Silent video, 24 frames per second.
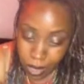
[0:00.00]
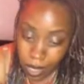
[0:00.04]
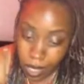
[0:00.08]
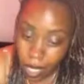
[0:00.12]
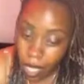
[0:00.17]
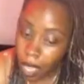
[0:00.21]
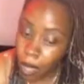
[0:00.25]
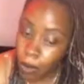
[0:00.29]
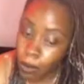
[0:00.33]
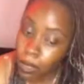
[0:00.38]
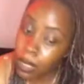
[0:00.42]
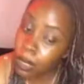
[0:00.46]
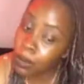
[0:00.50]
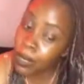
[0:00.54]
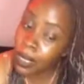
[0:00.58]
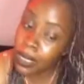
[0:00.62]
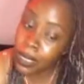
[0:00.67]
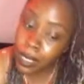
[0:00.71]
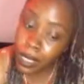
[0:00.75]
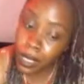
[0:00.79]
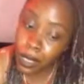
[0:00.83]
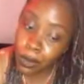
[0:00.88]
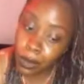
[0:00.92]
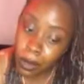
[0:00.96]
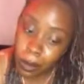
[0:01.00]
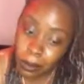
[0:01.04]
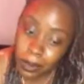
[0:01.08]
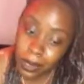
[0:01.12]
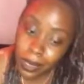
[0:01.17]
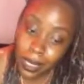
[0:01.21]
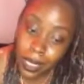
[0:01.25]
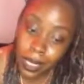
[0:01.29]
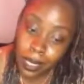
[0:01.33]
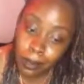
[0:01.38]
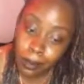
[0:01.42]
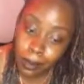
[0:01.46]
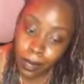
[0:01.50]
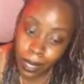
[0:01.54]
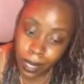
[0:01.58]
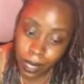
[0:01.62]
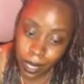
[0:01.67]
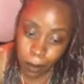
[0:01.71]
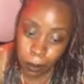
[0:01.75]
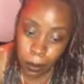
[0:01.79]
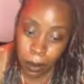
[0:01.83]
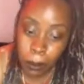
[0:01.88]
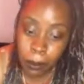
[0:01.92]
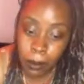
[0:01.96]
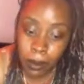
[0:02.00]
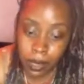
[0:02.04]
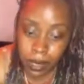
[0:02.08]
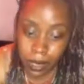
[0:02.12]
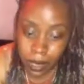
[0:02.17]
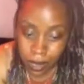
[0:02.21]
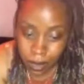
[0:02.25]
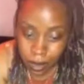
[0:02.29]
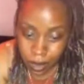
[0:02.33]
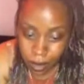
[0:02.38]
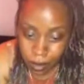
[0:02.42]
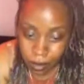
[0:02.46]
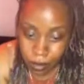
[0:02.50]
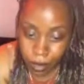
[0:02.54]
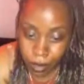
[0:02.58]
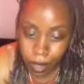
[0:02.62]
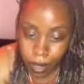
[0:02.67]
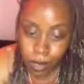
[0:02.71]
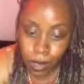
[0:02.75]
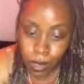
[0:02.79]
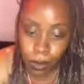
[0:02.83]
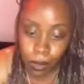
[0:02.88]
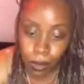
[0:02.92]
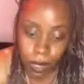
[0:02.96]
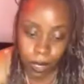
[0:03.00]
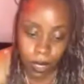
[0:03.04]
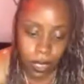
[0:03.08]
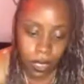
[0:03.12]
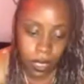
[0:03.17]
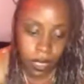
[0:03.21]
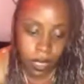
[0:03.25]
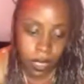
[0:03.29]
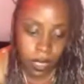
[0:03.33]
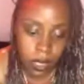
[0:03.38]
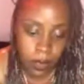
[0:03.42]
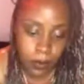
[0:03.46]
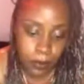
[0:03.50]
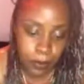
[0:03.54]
I really want to tell you what I'm seeing right now, but I'm going to stick to the first question.